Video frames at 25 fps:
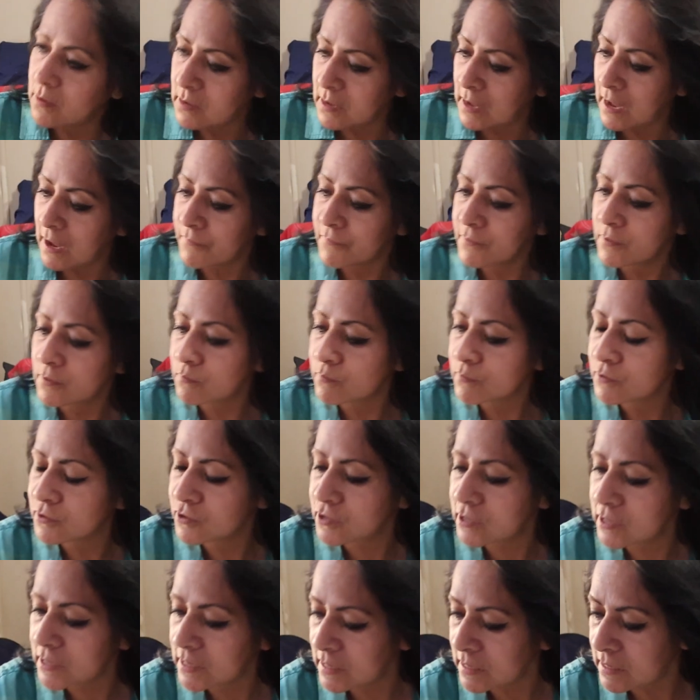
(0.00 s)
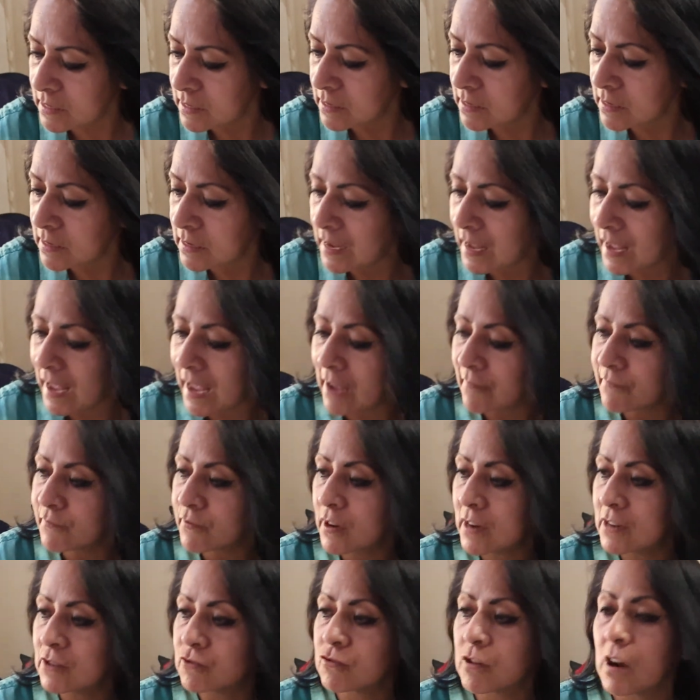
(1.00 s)

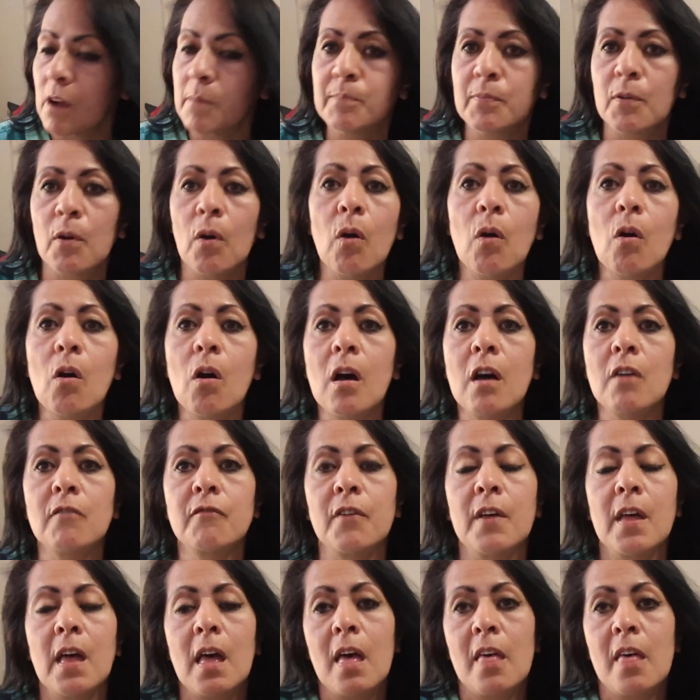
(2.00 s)
I drop her off,